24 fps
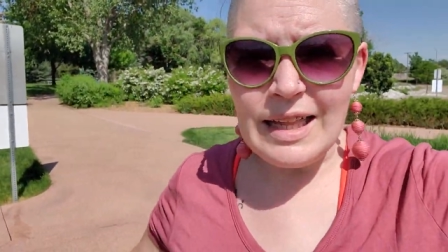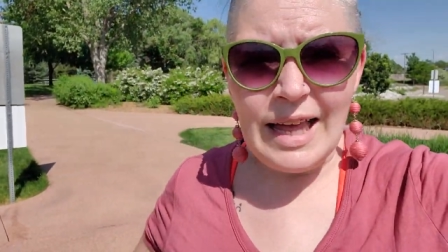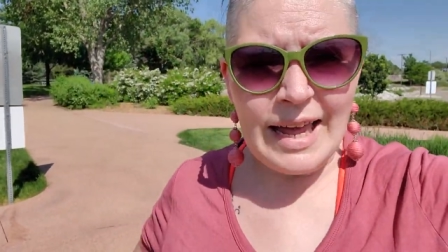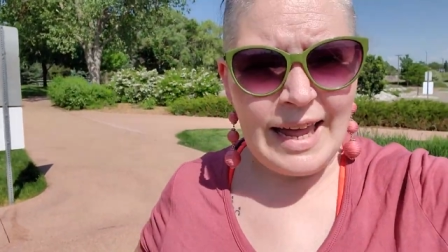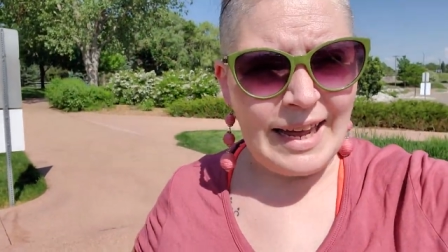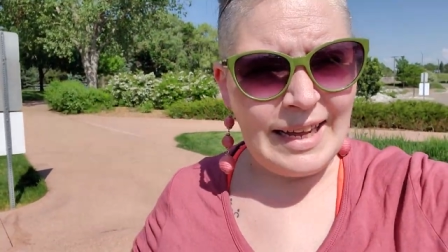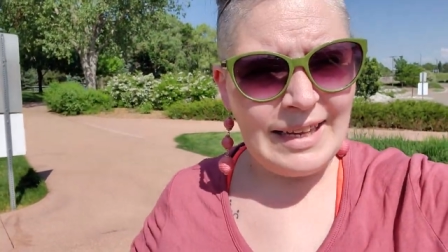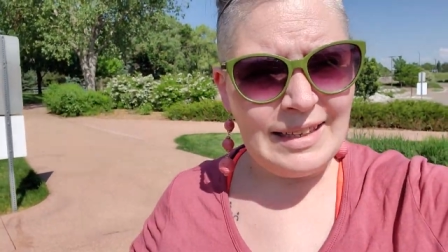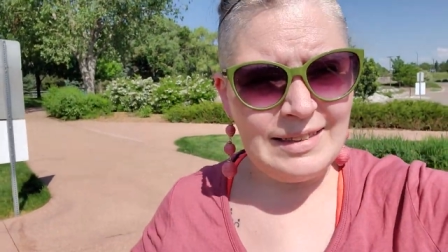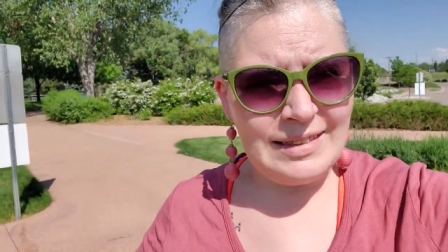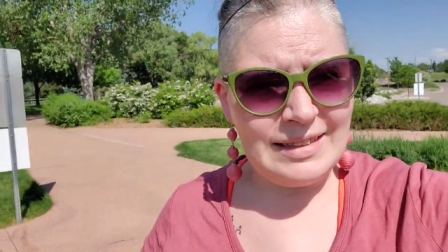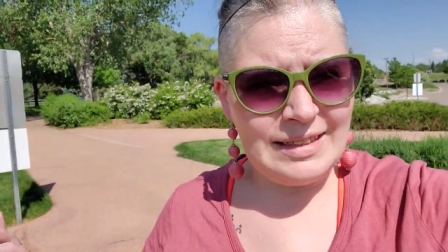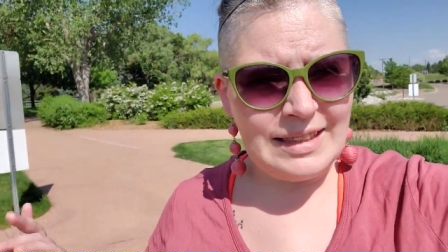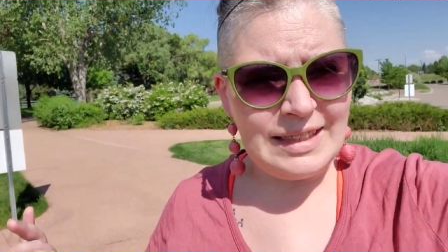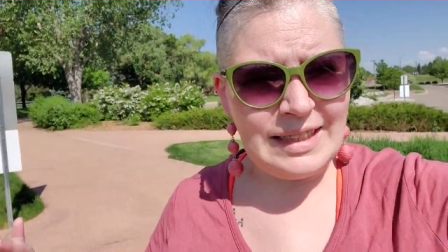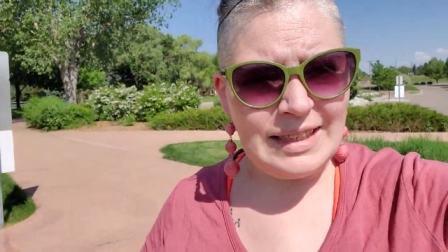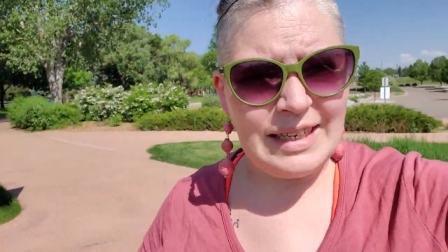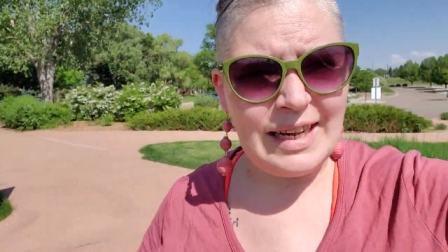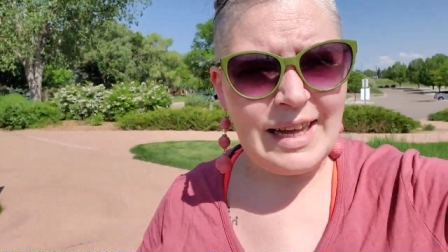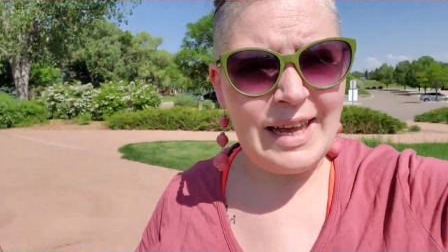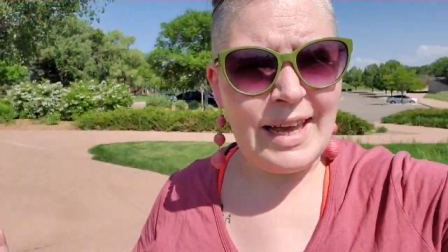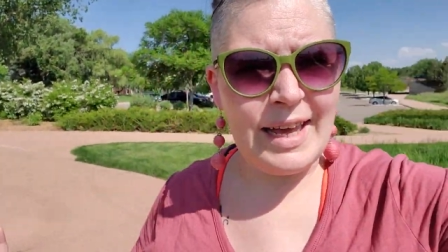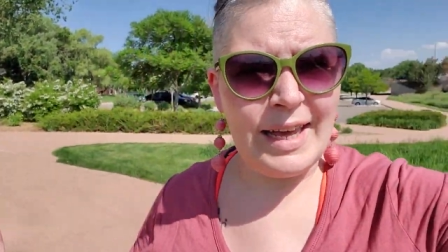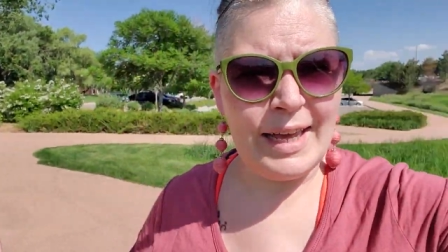hazy
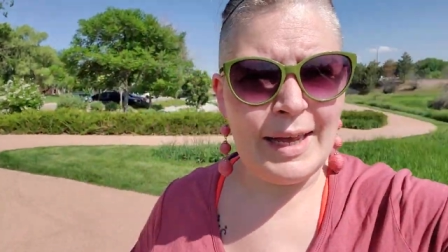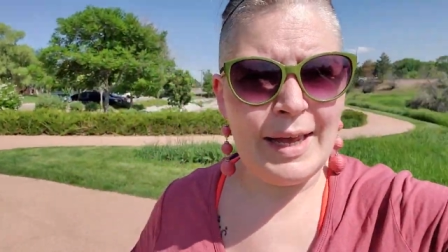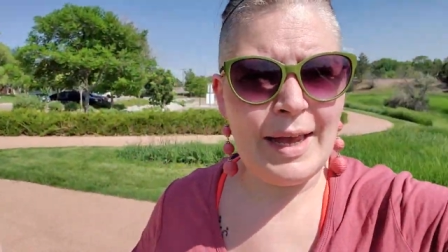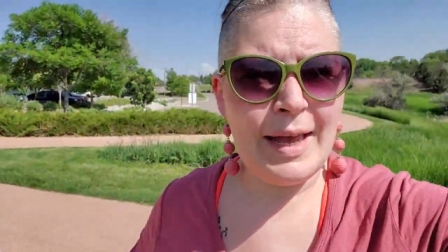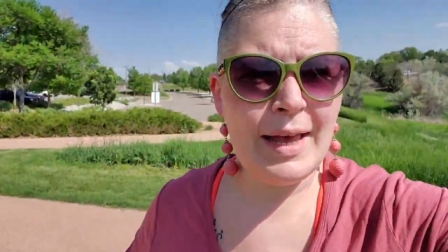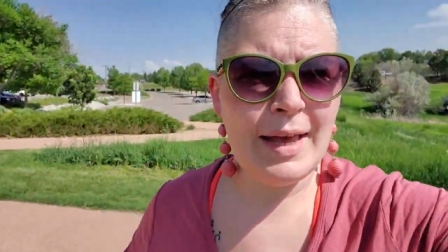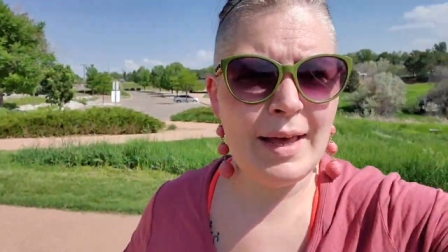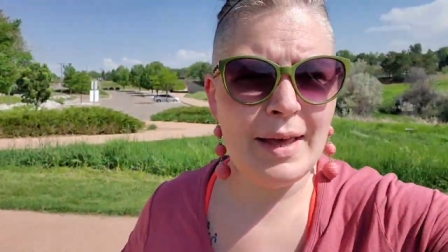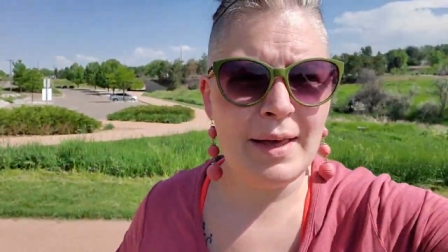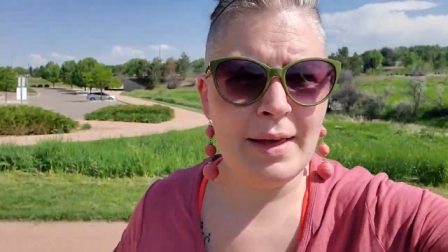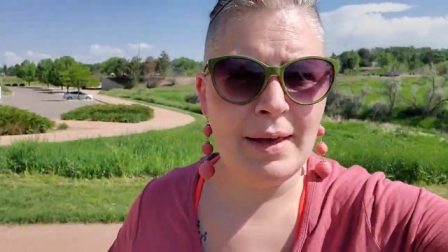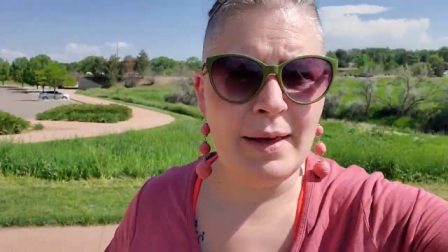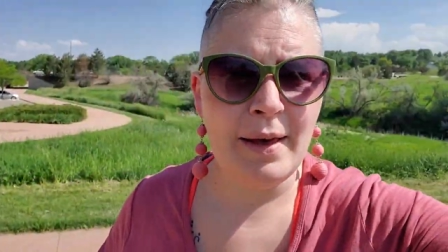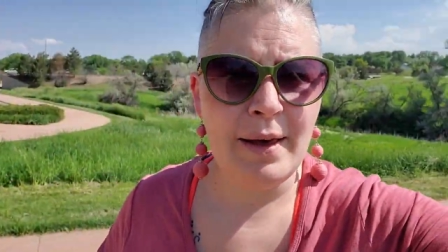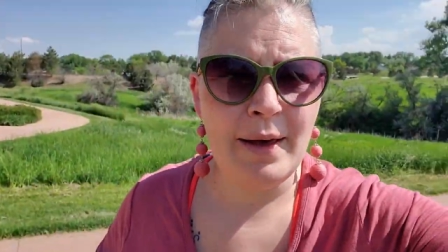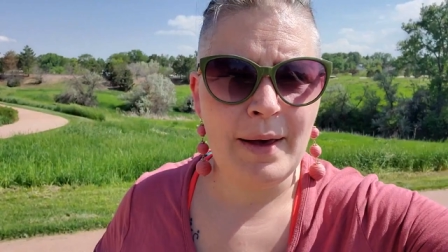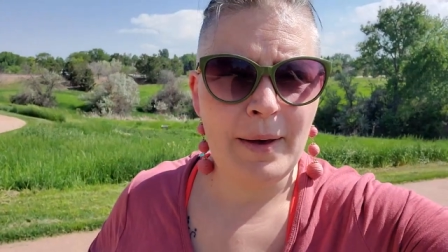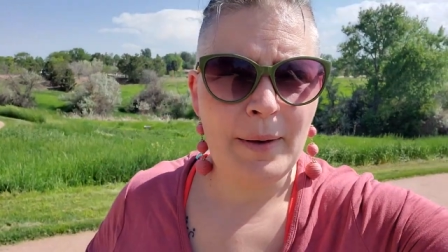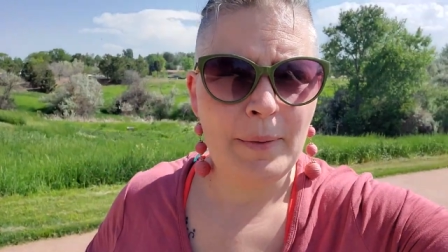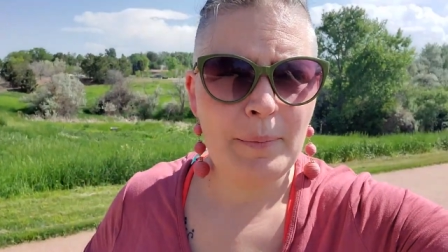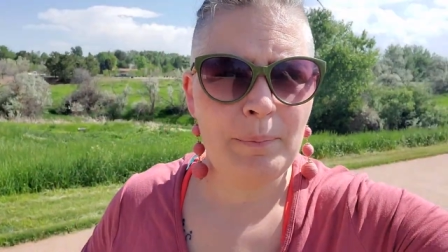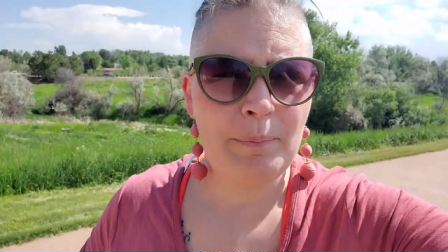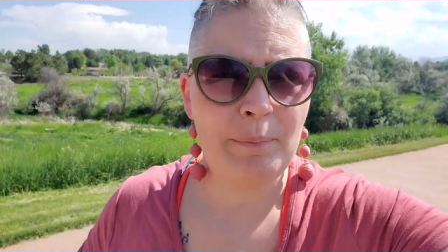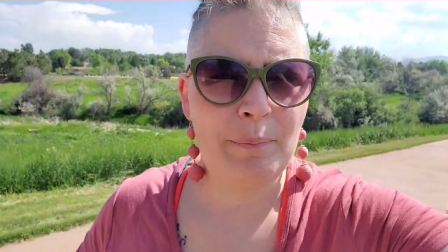today,
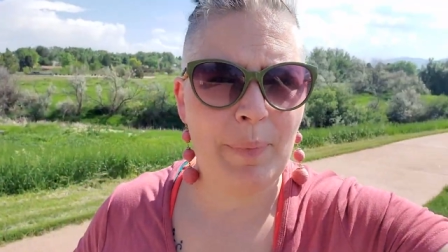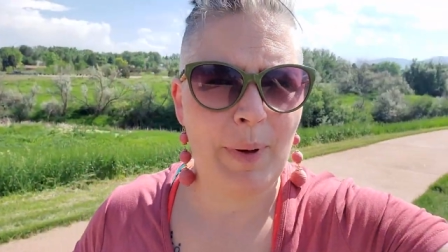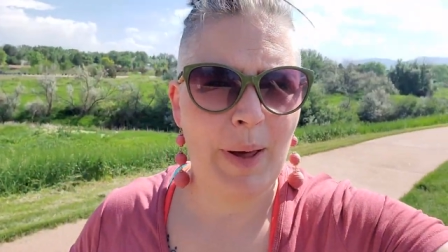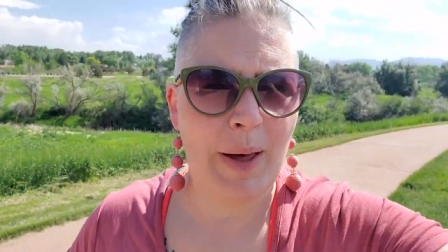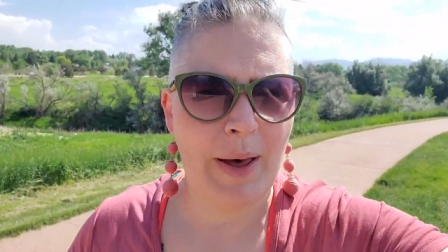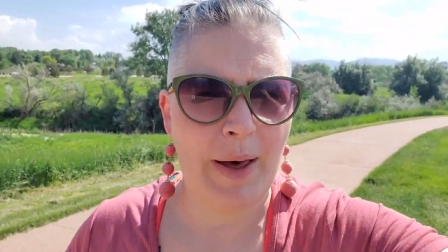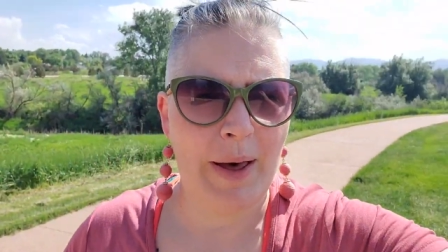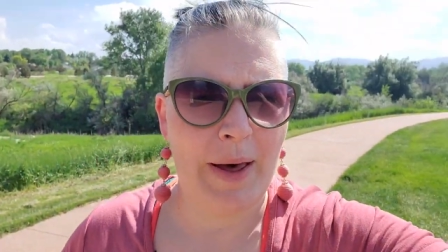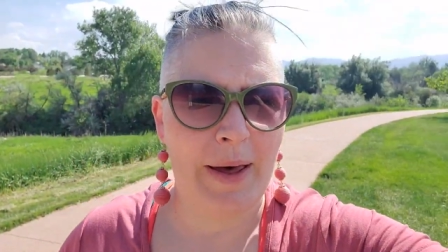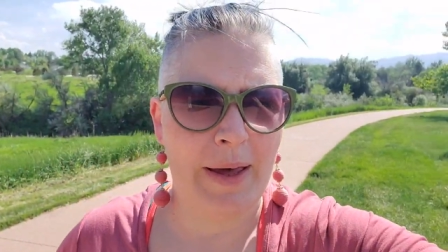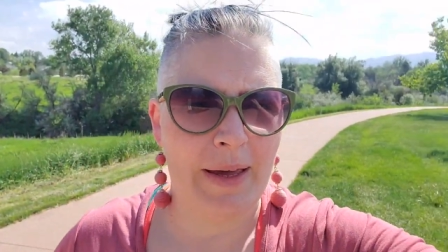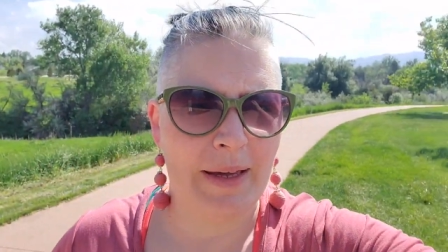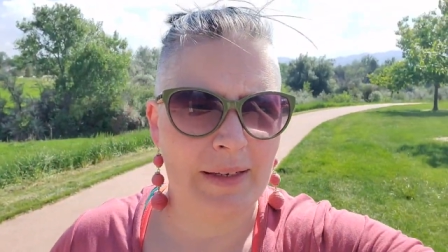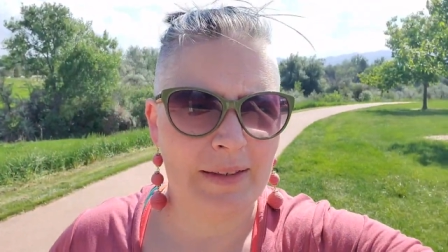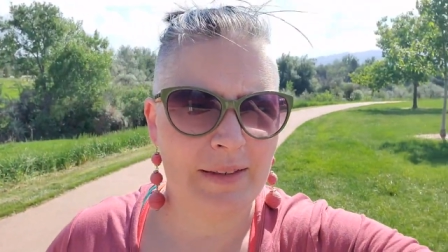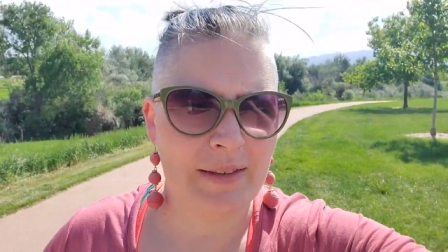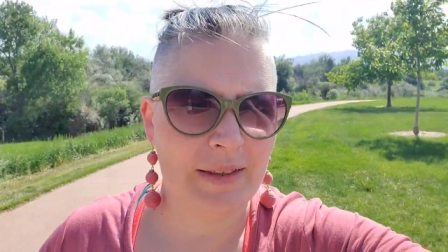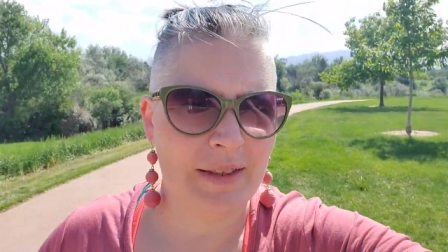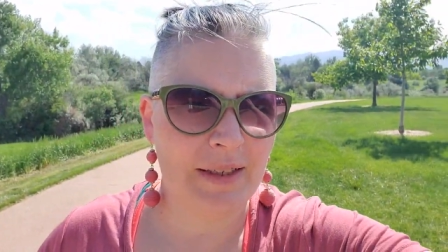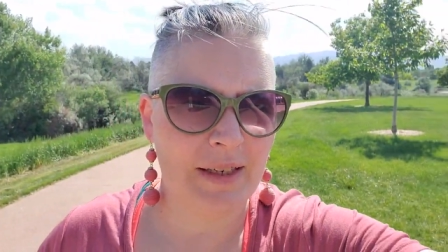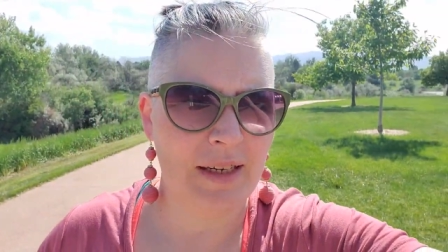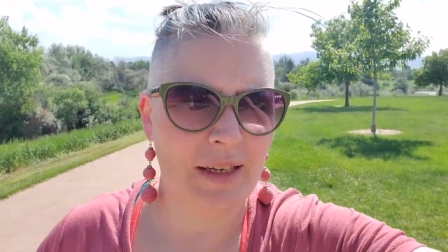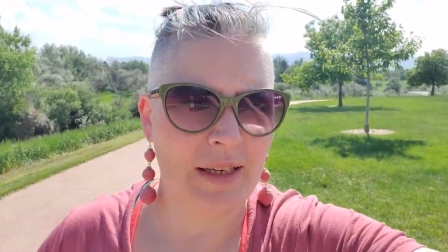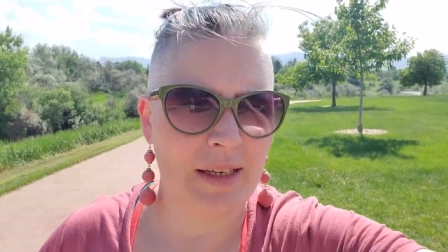
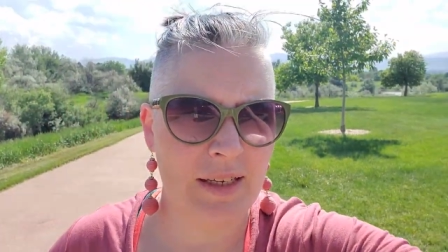but